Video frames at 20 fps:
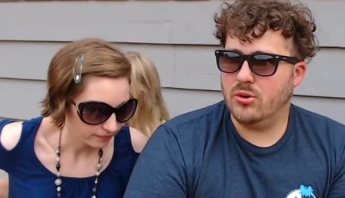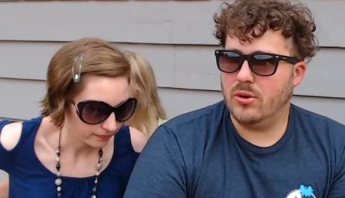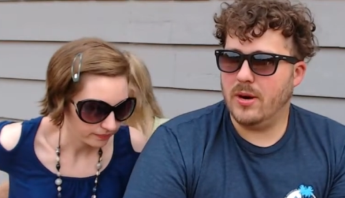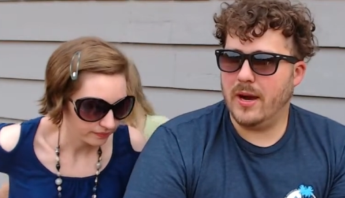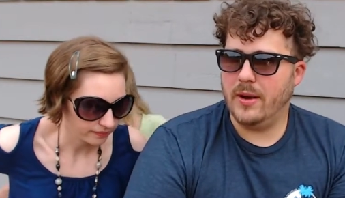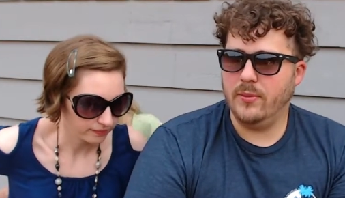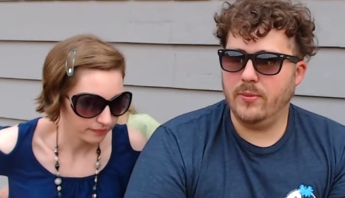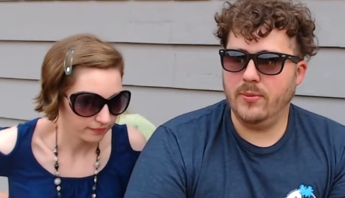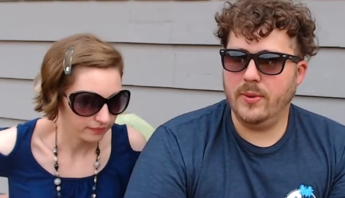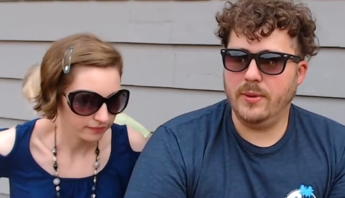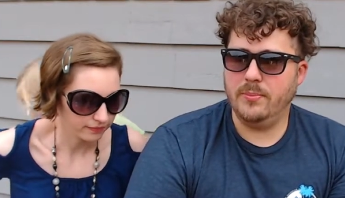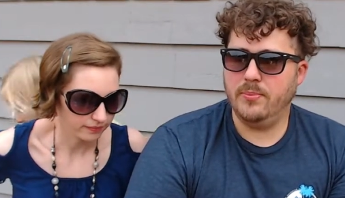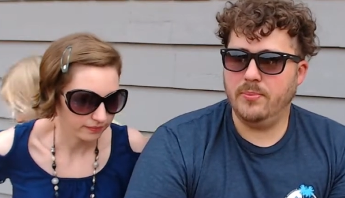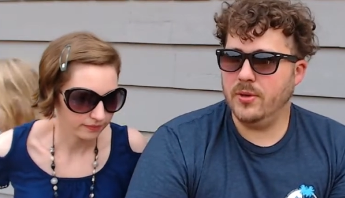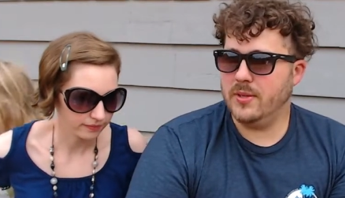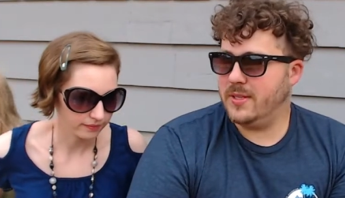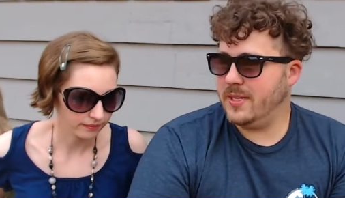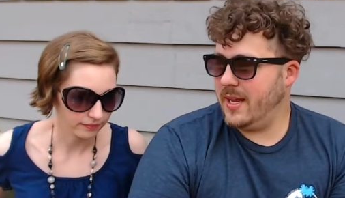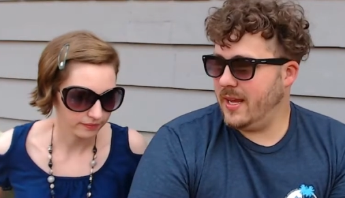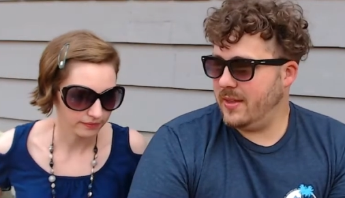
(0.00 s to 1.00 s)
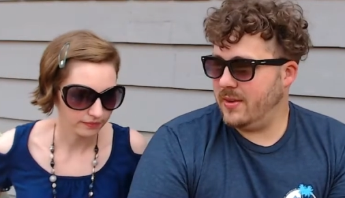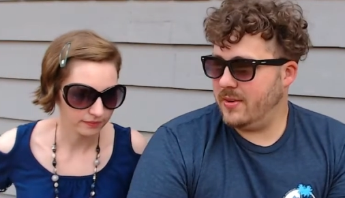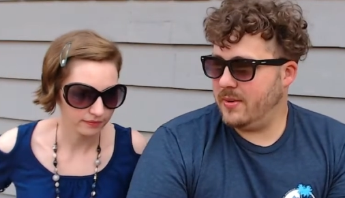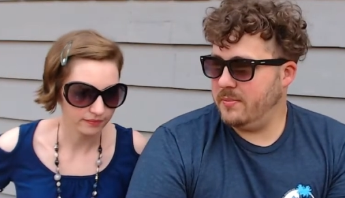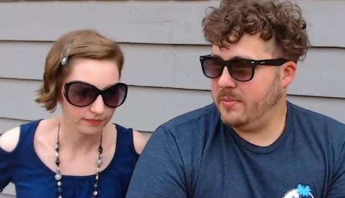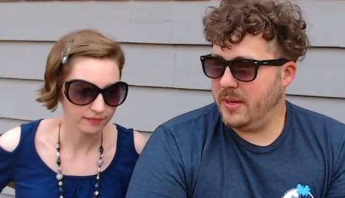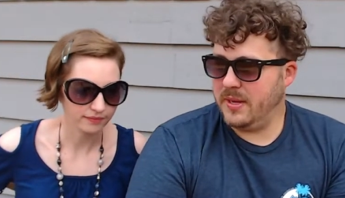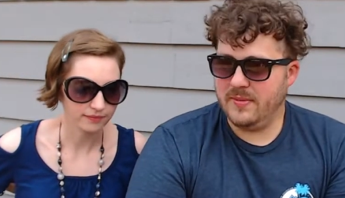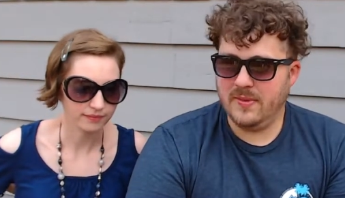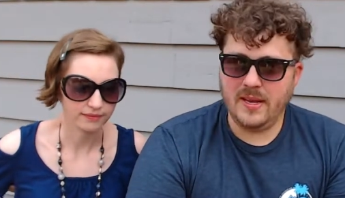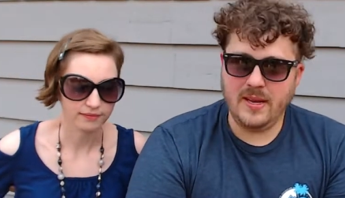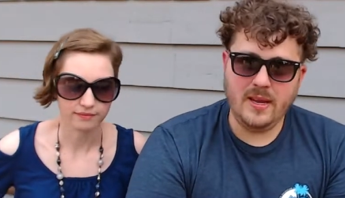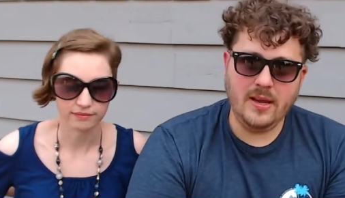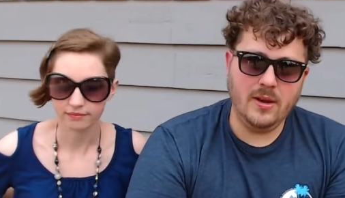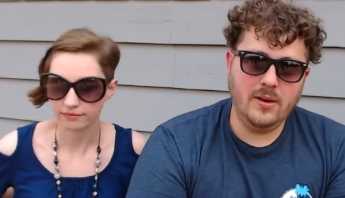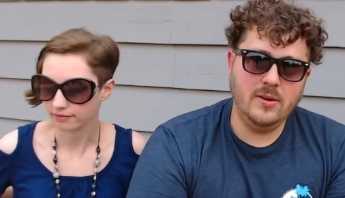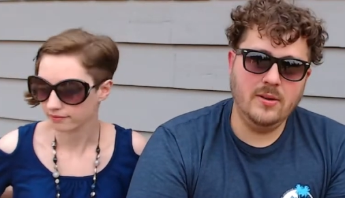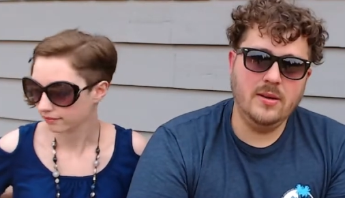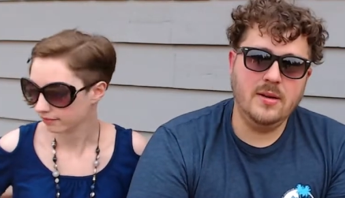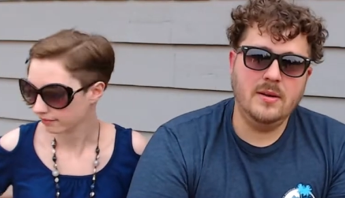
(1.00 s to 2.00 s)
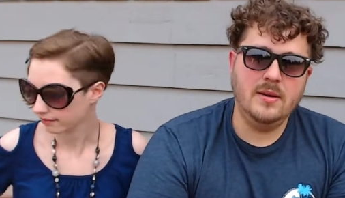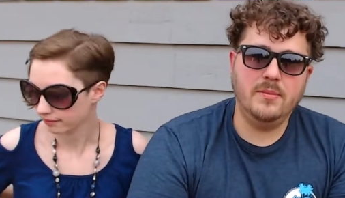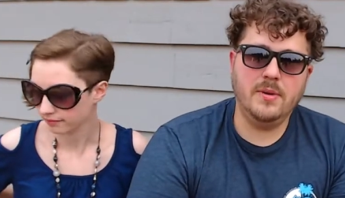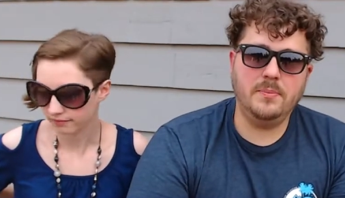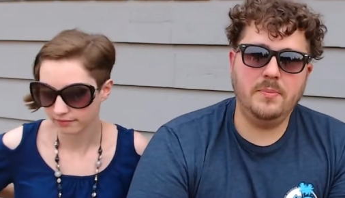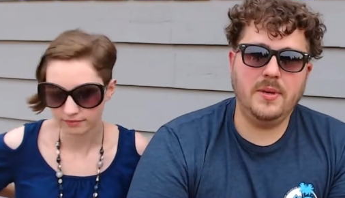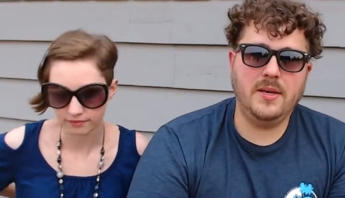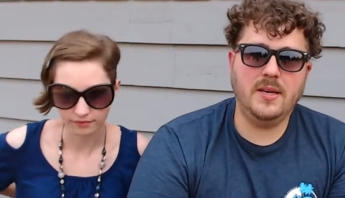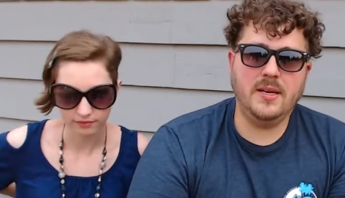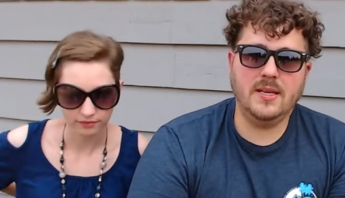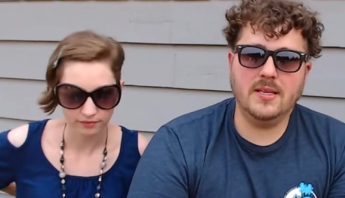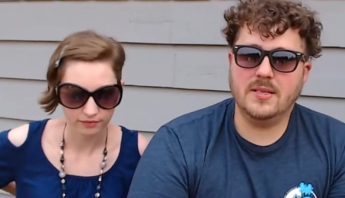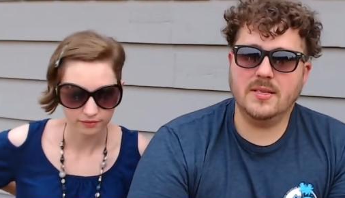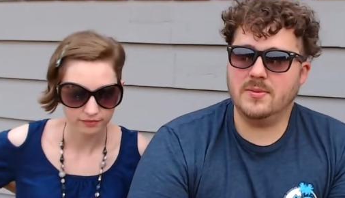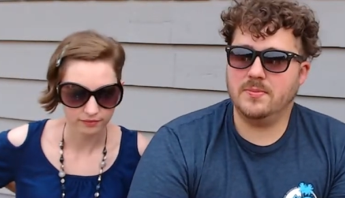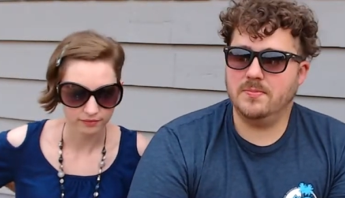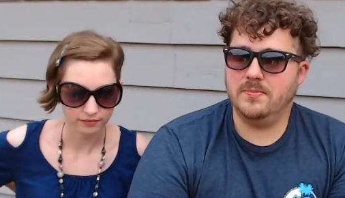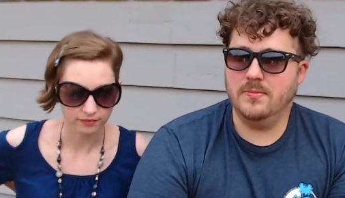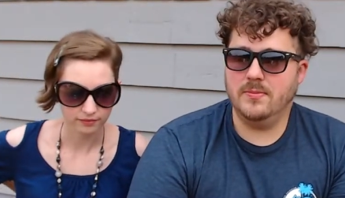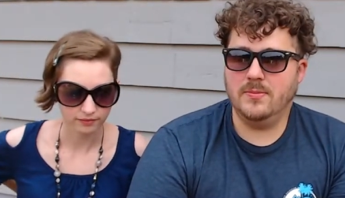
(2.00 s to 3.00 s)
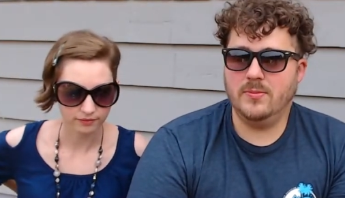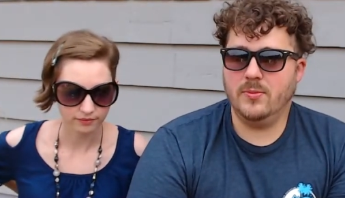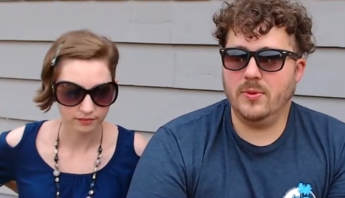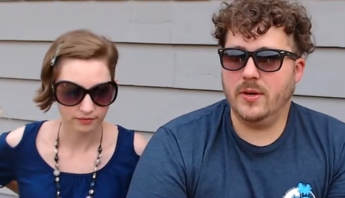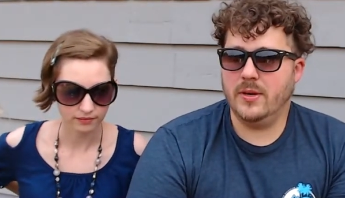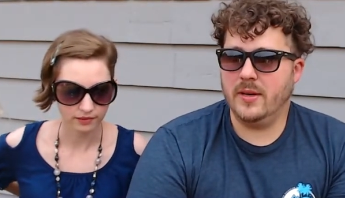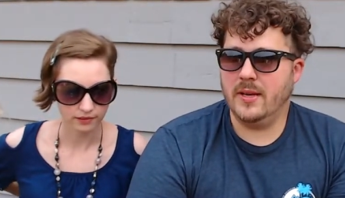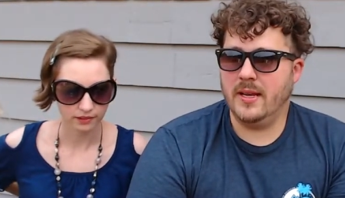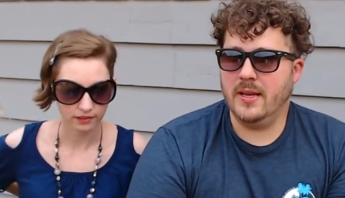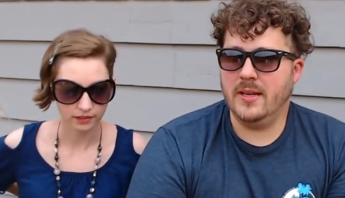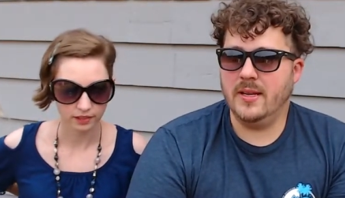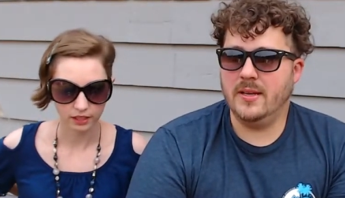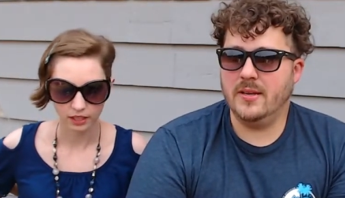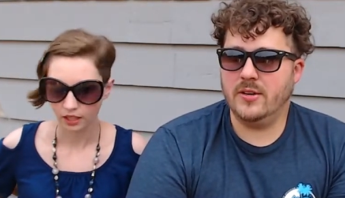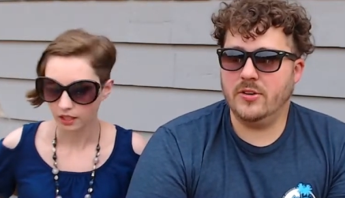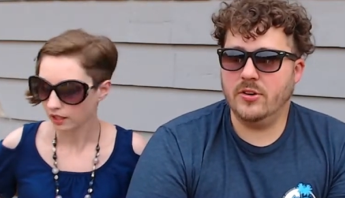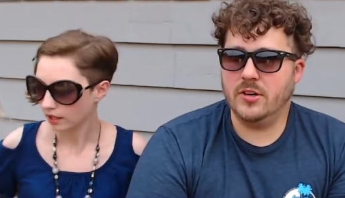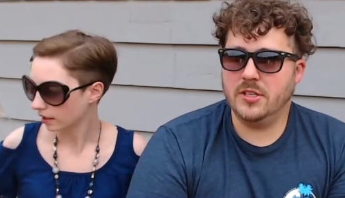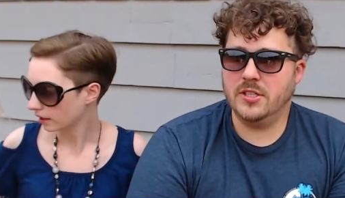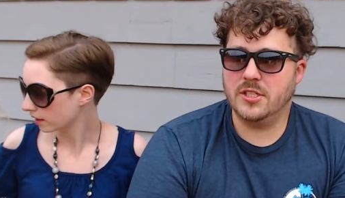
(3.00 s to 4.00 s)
Speaker 1: I we put together a big video, but because we were getting into crunch